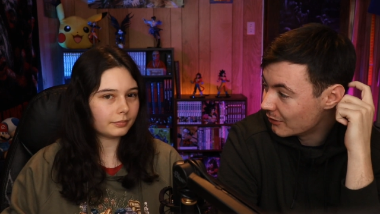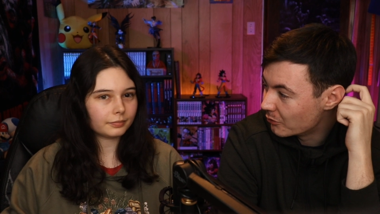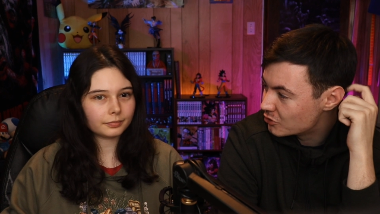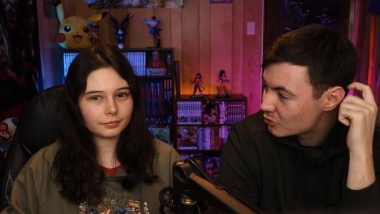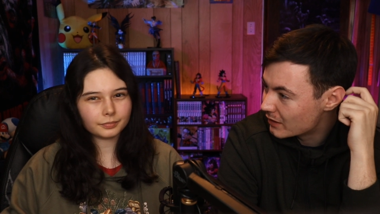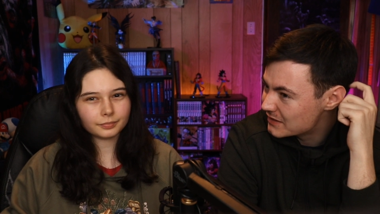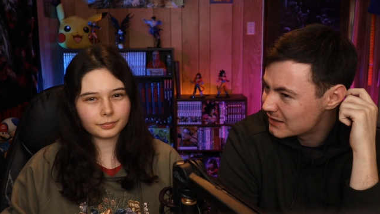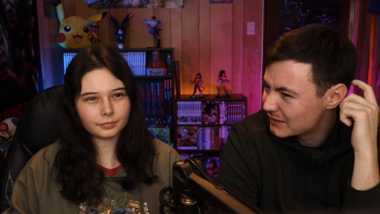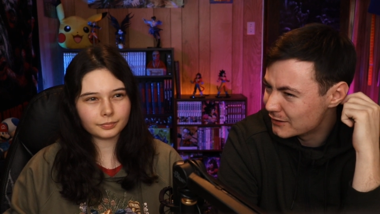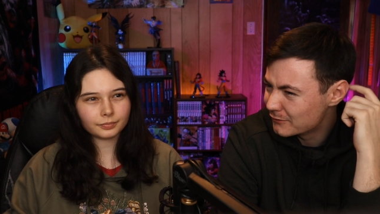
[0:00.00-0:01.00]
Speaker 1: I don't know,
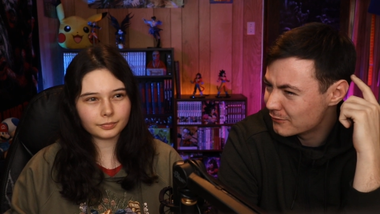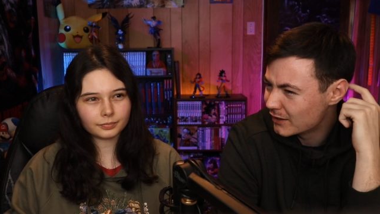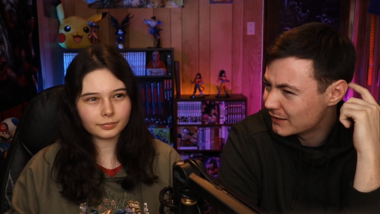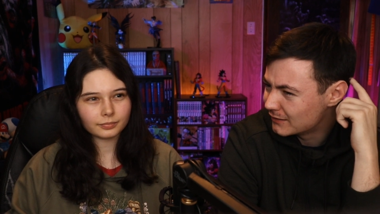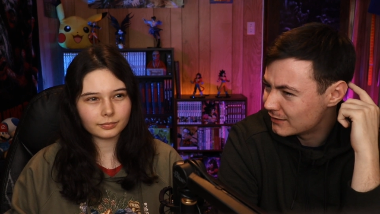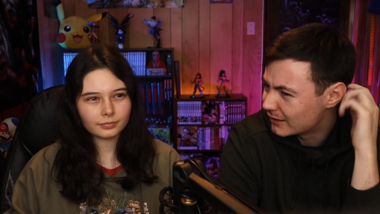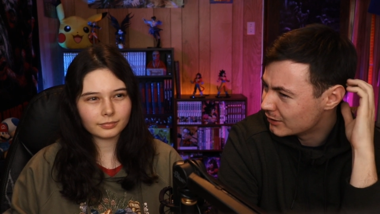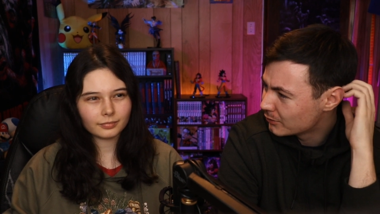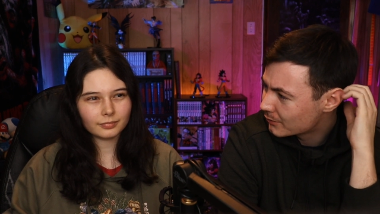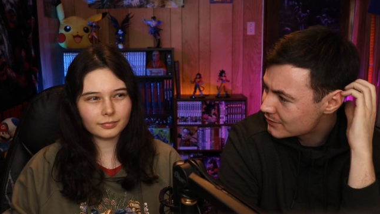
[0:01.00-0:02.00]
tracing the fucking
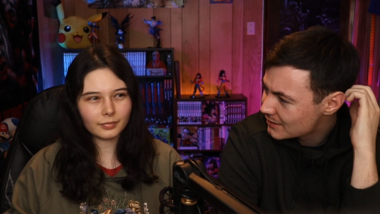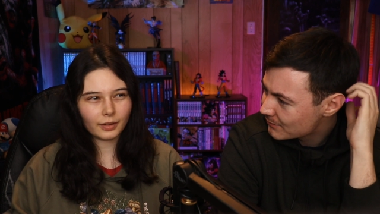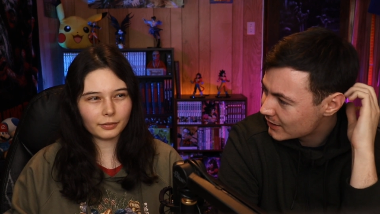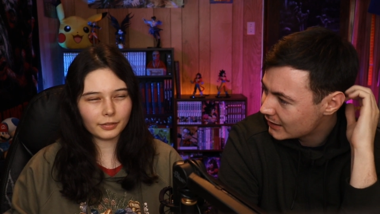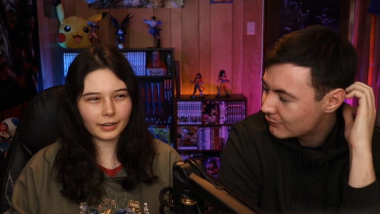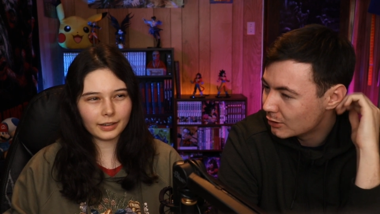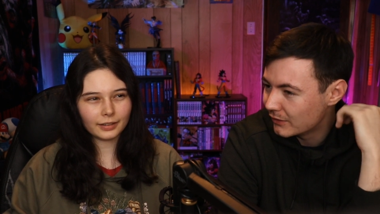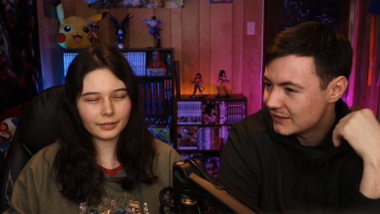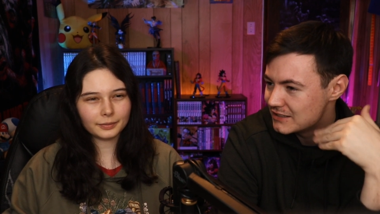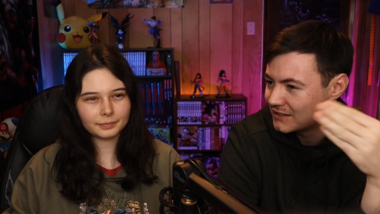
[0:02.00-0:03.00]
signal or something, even though
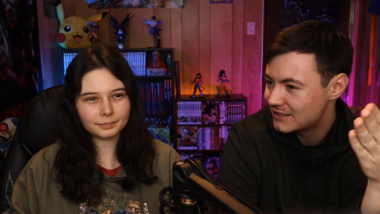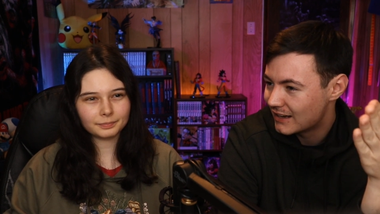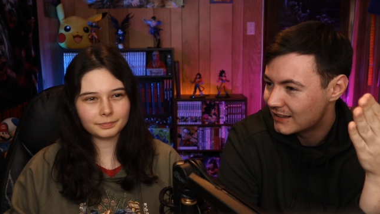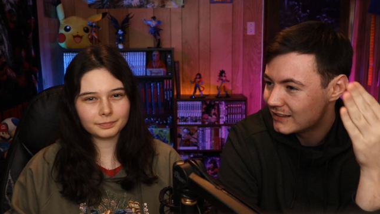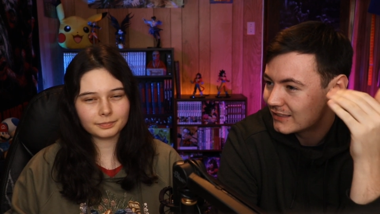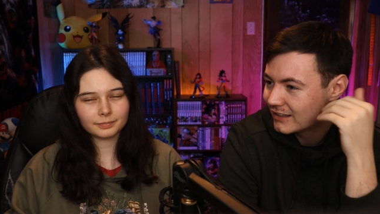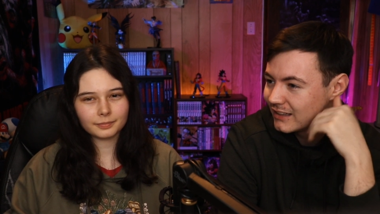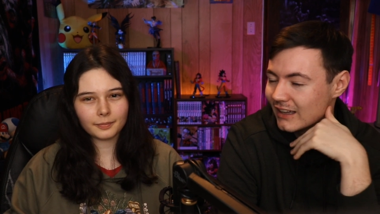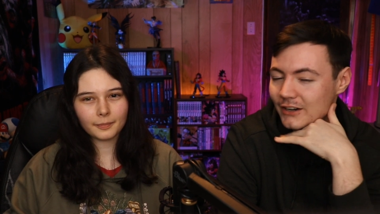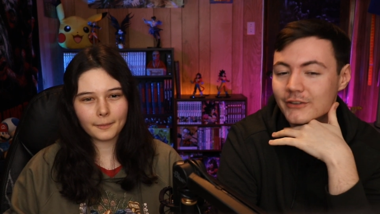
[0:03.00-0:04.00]
they didn't send
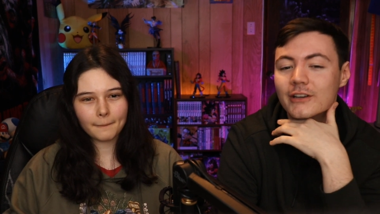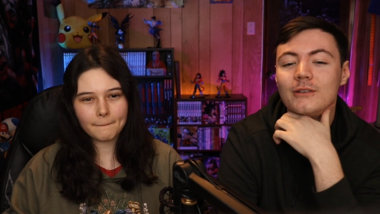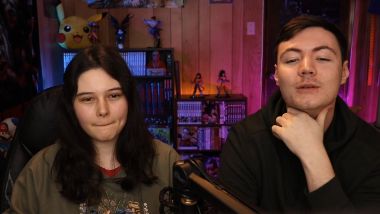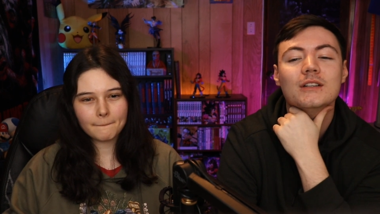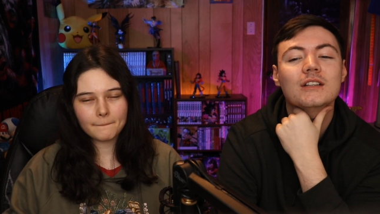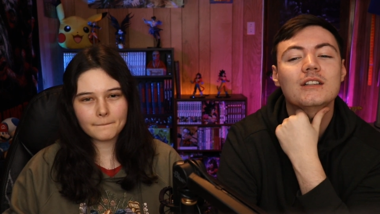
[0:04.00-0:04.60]
anything. I don't know.